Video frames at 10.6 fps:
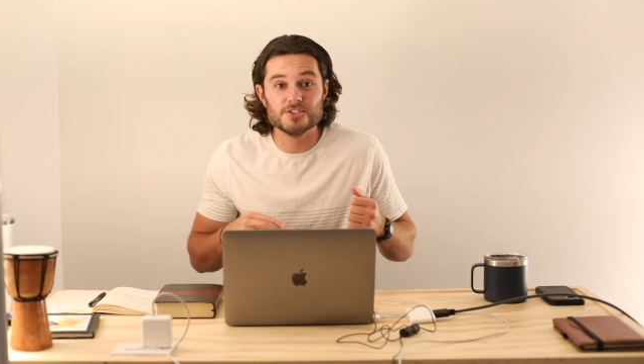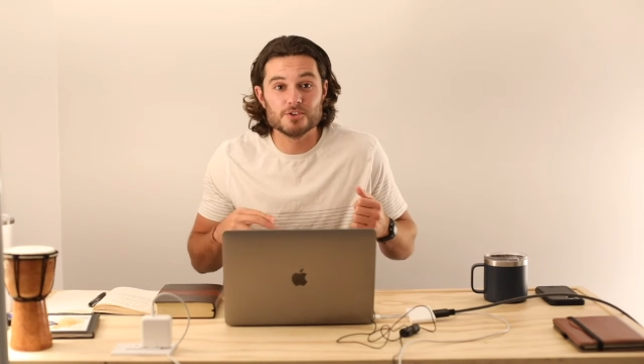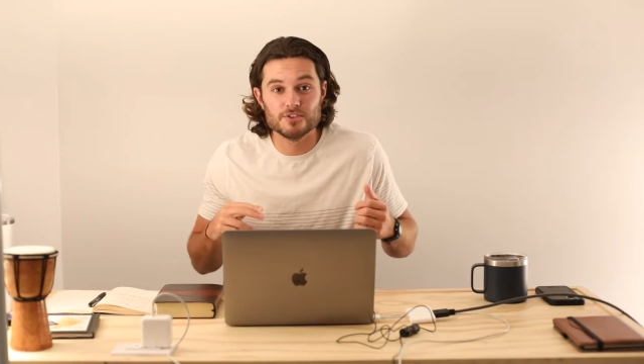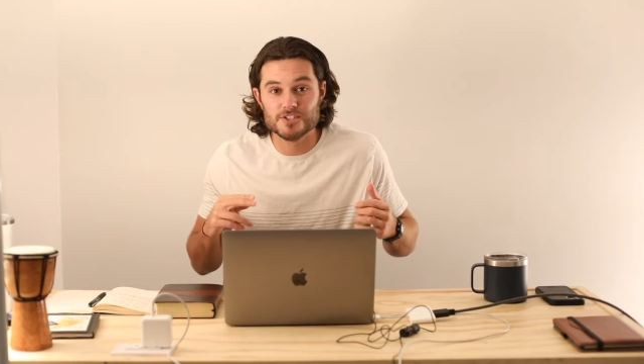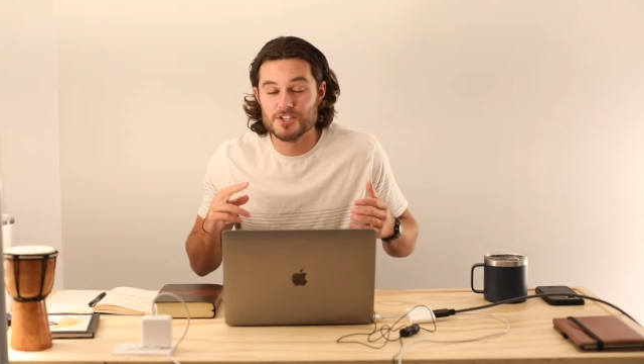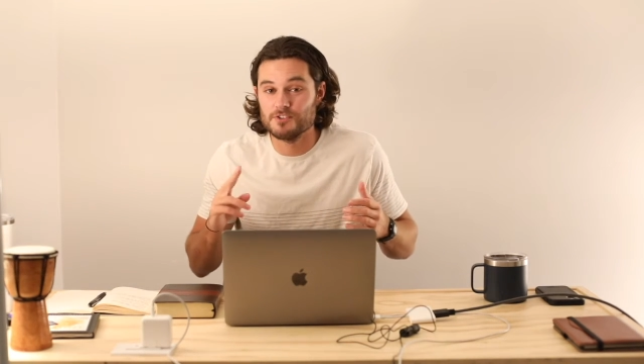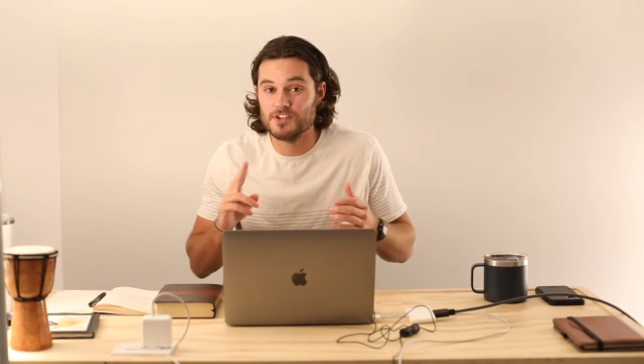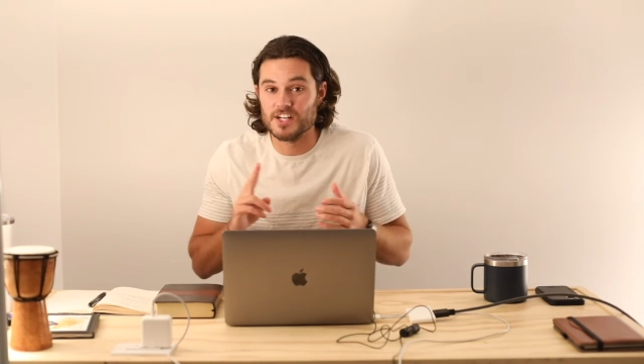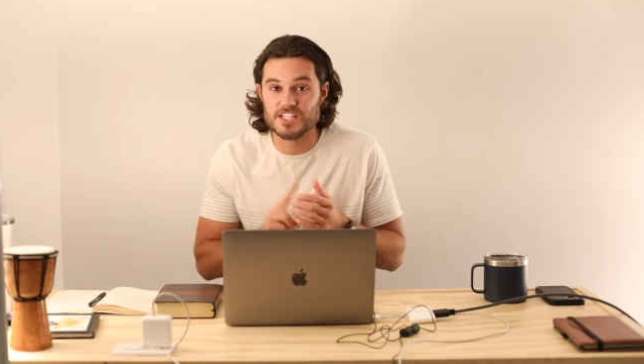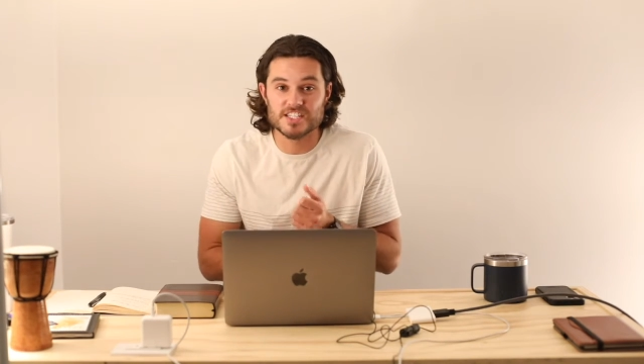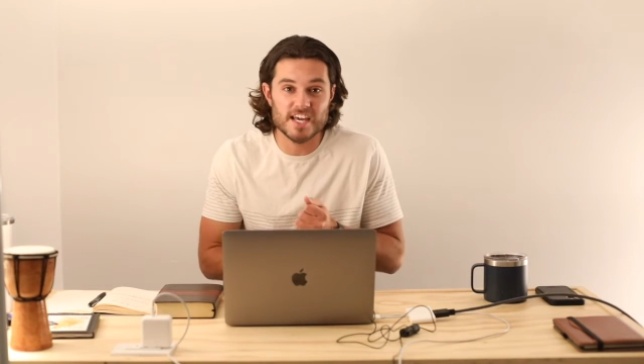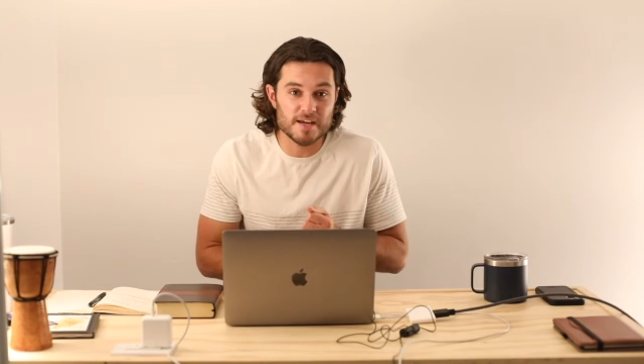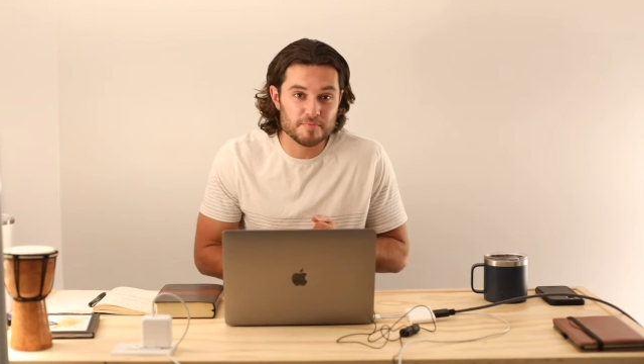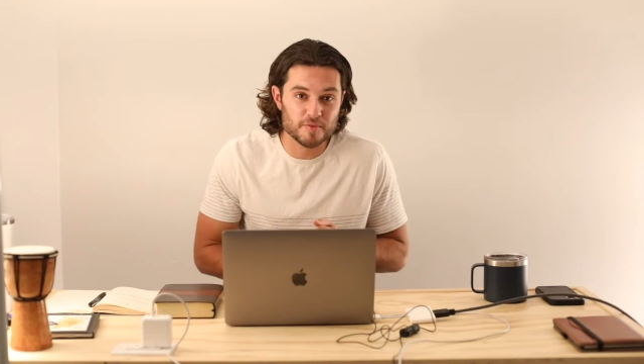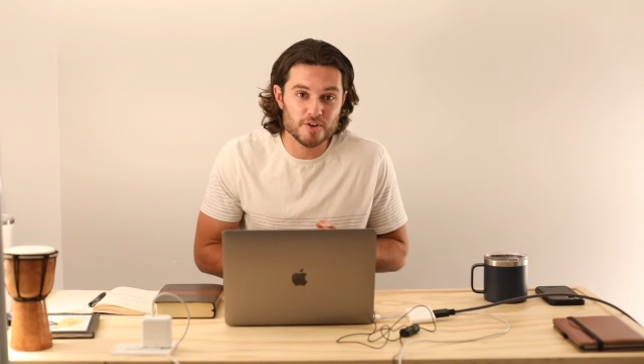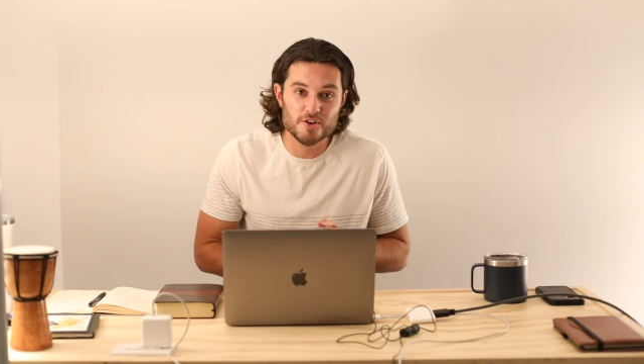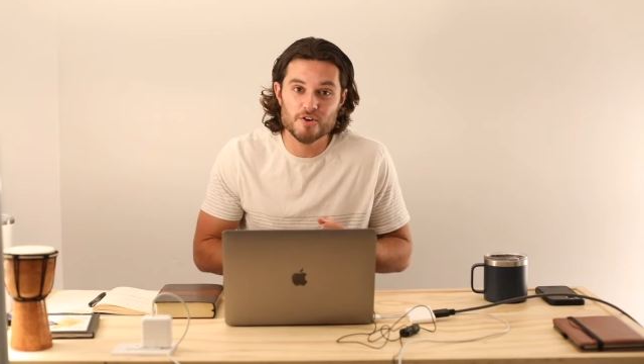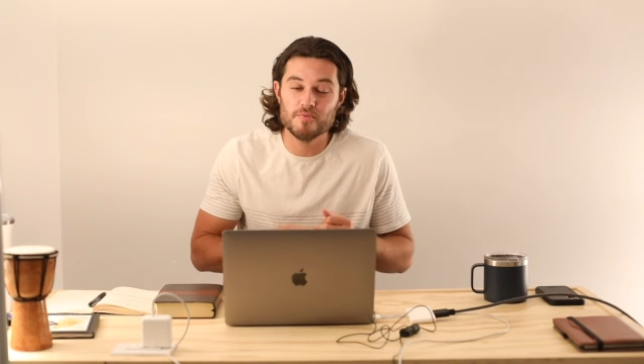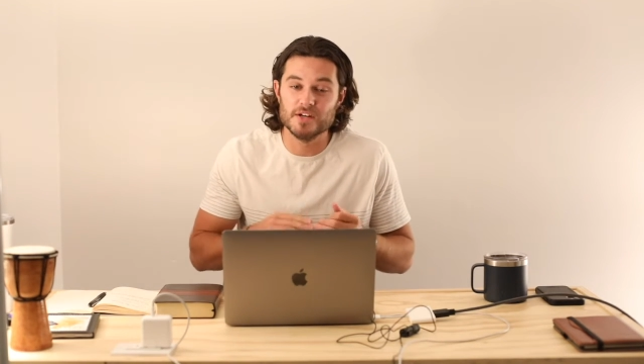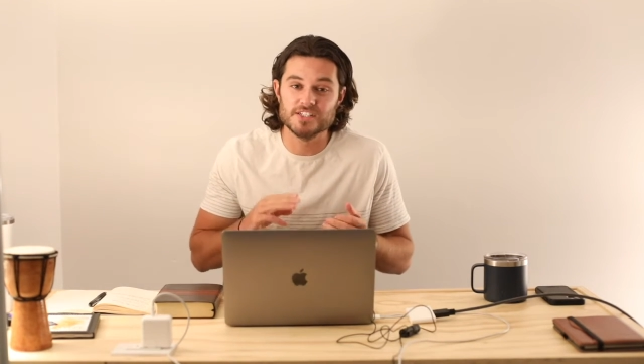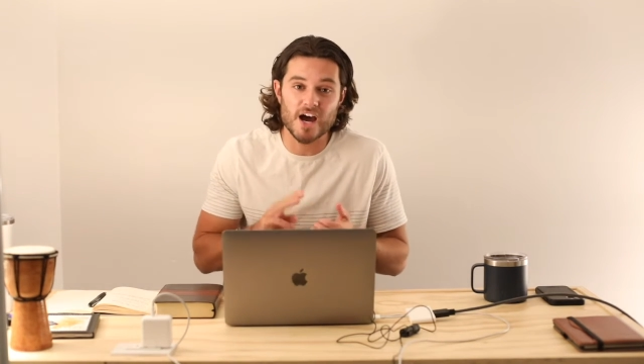schoolers to do an escape
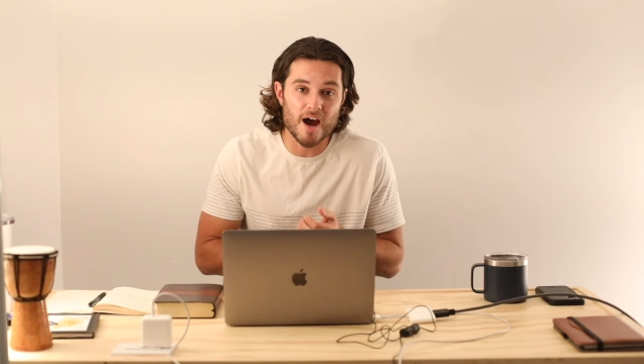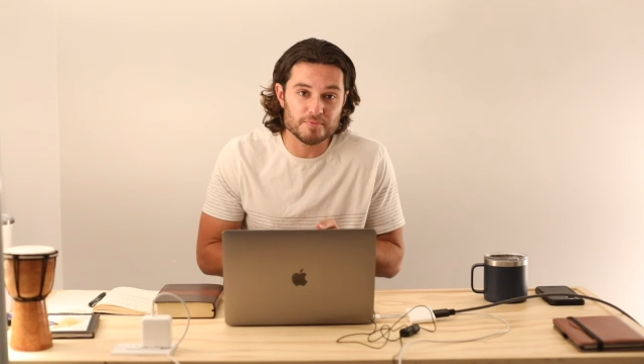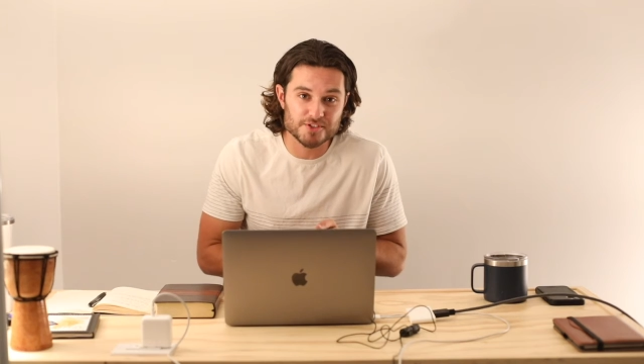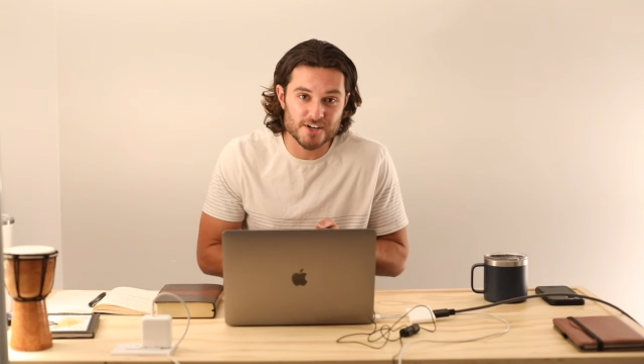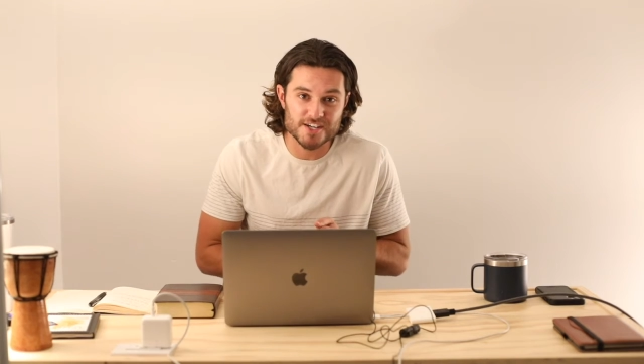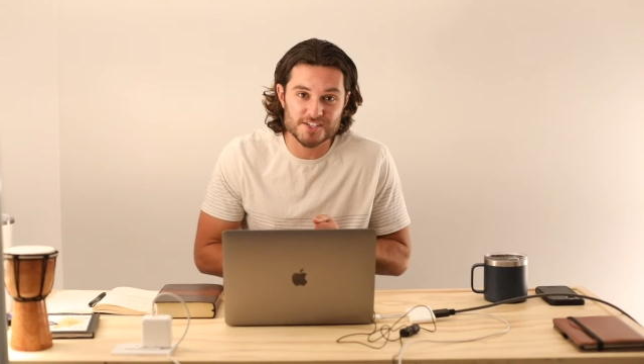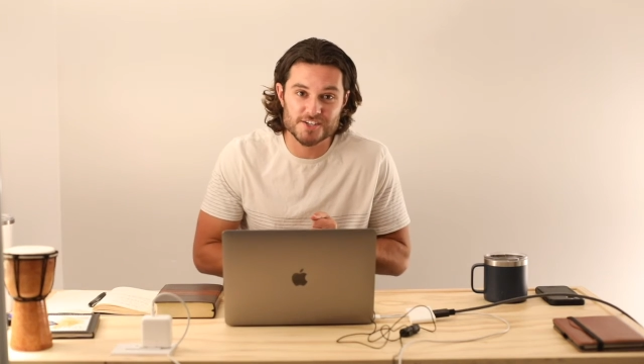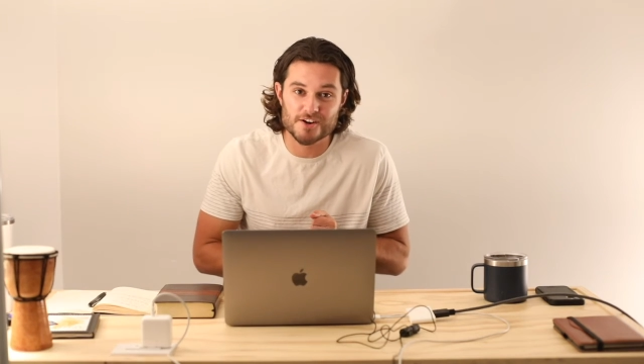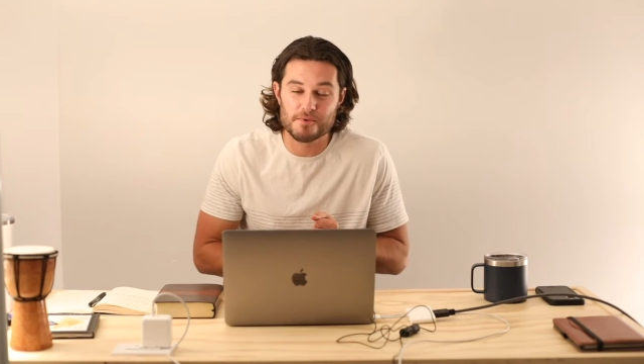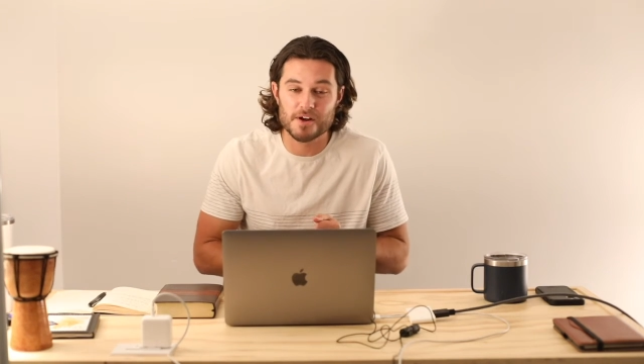room and top tracer.